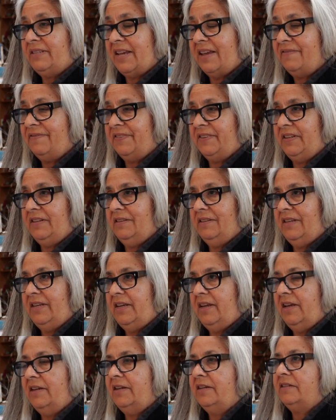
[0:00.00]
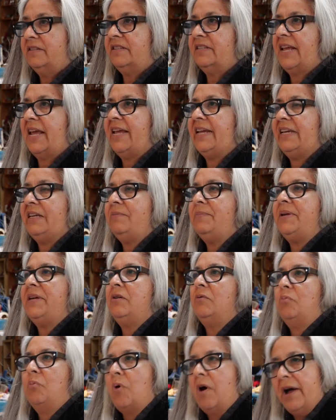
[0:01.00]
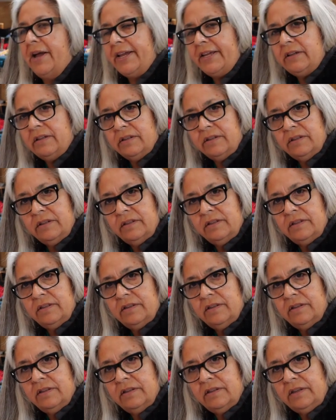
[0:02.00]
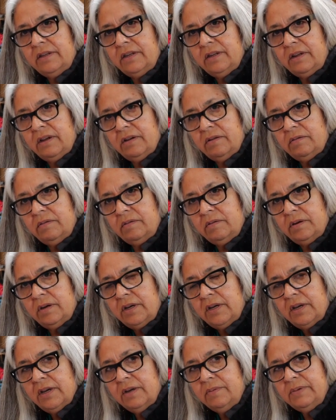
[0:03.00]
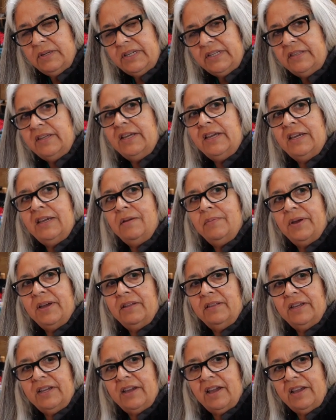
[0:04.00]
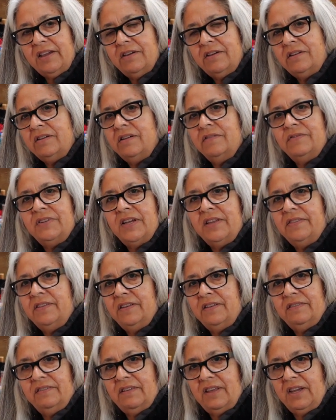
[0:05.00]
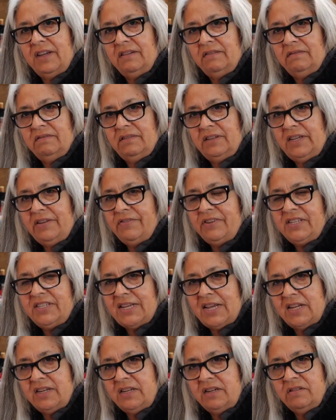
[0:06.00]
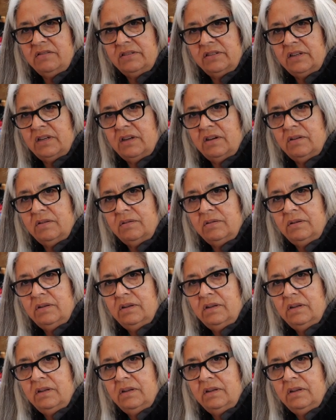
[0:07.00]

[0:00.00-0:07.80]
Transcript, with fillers: definitely. And it's taken me a while, you know? I'm like thinking about, like, I couldn't have done this, like, even 10 years ago.